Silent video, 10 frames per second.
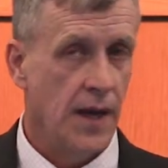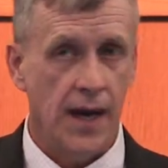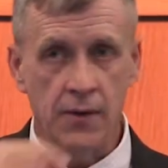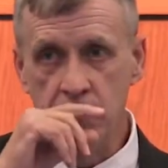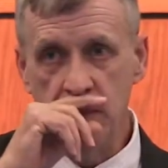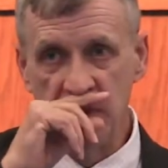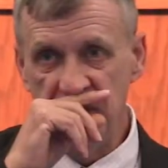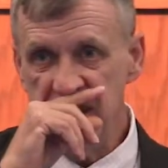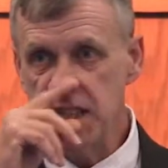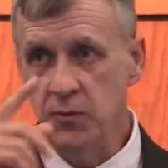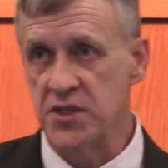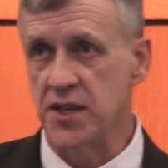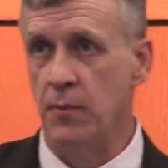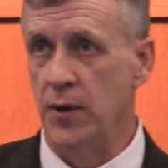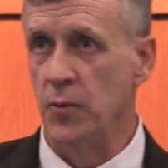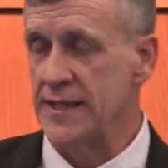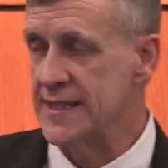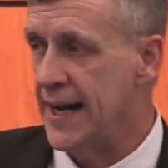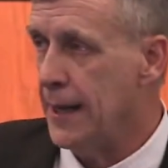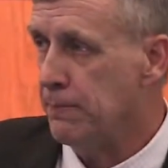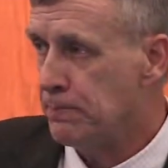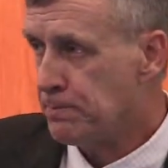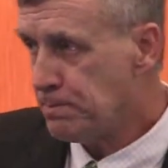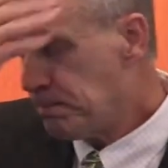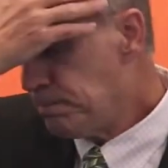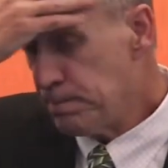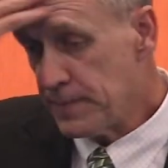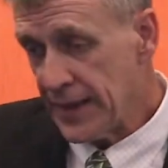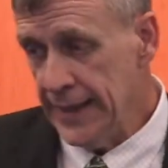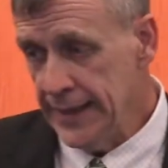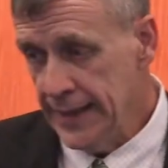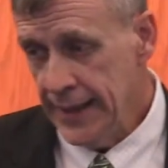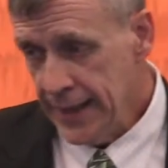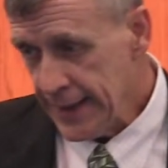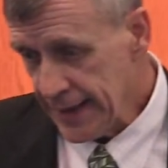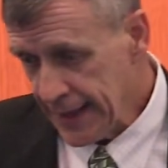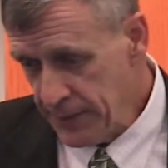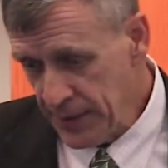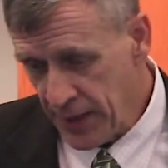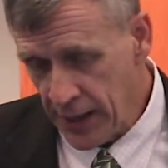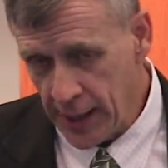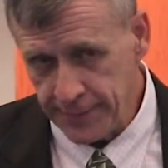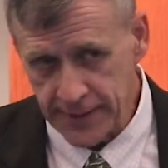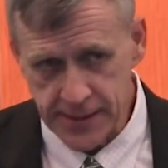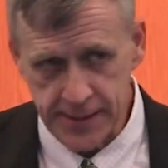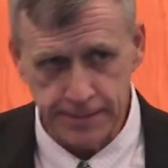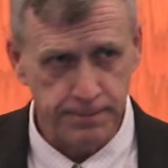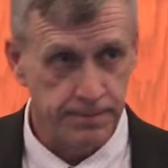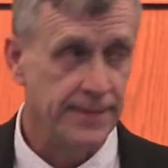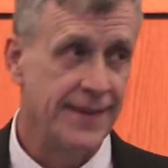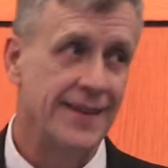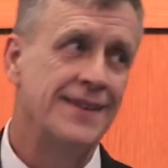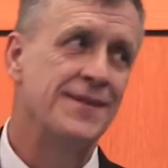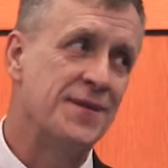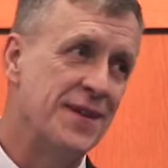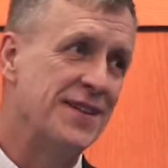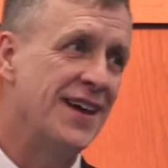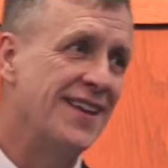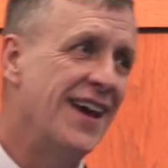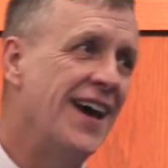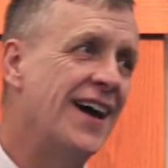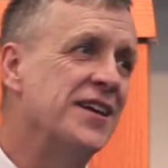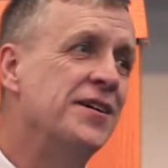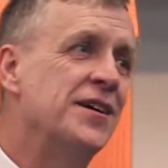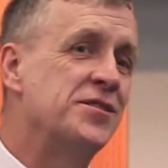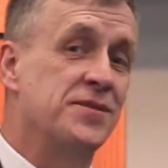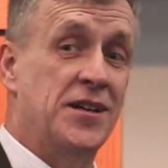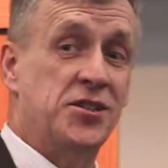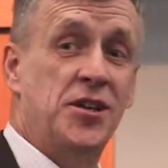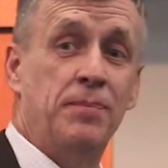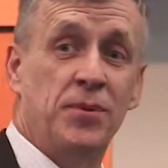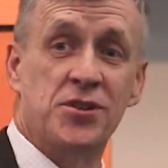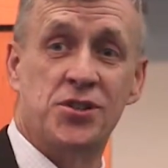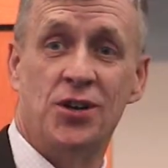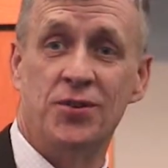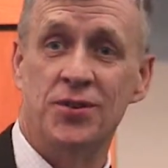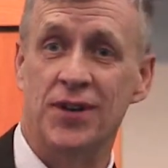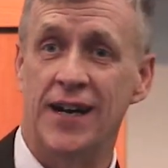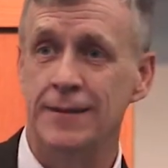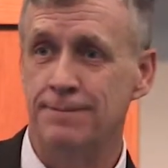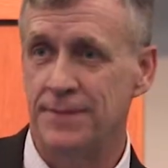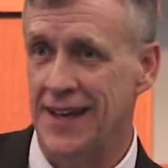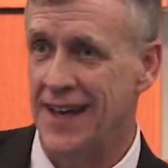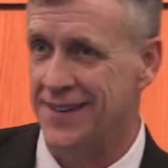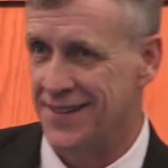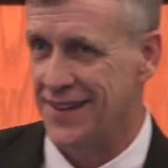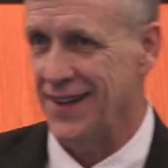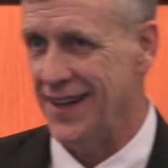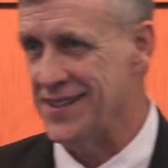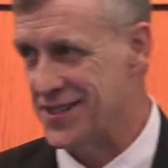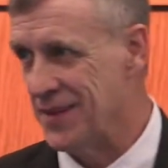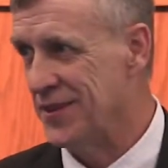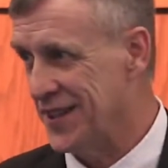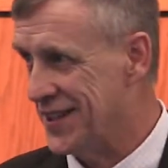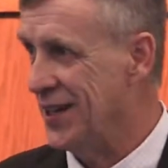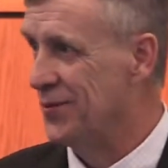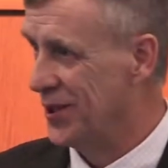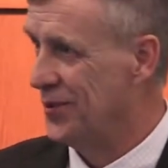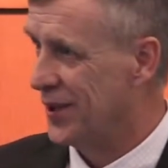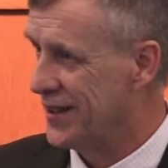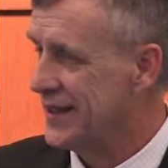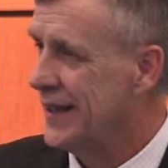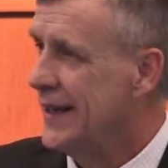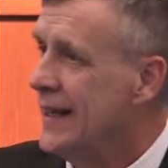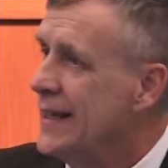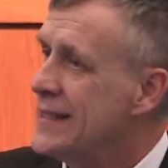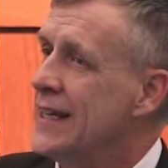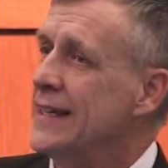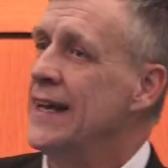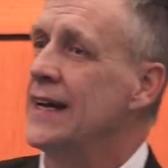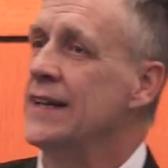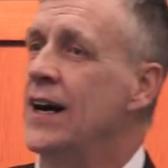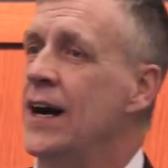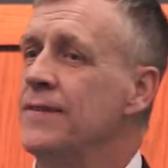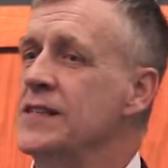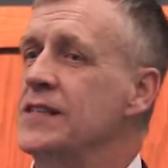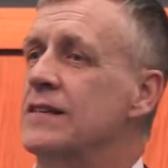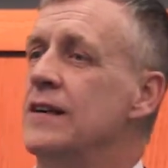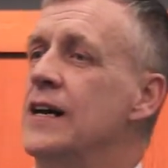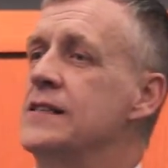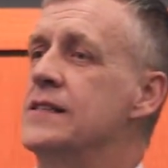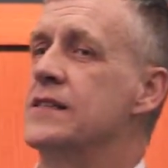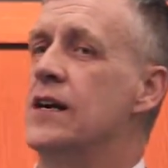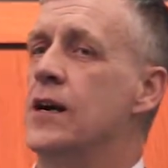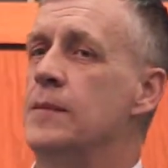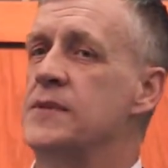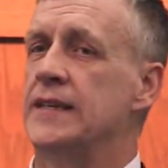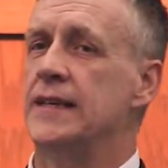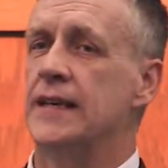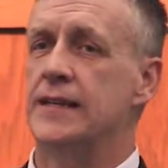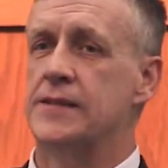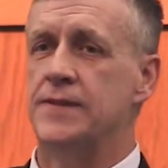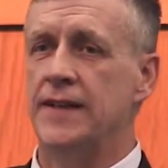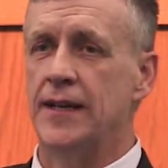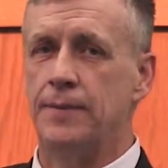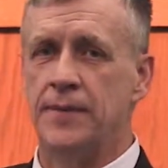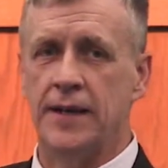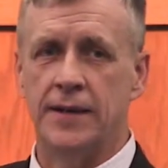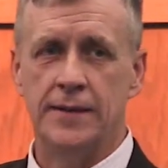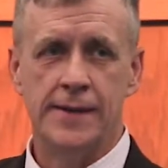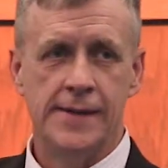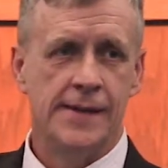I remember visiting with someone one time, and they came in my office. They had a chip on the shoulder, right? They had something that they really wanted. Sat down in the office, crossed his arms, and kicked his feet up there,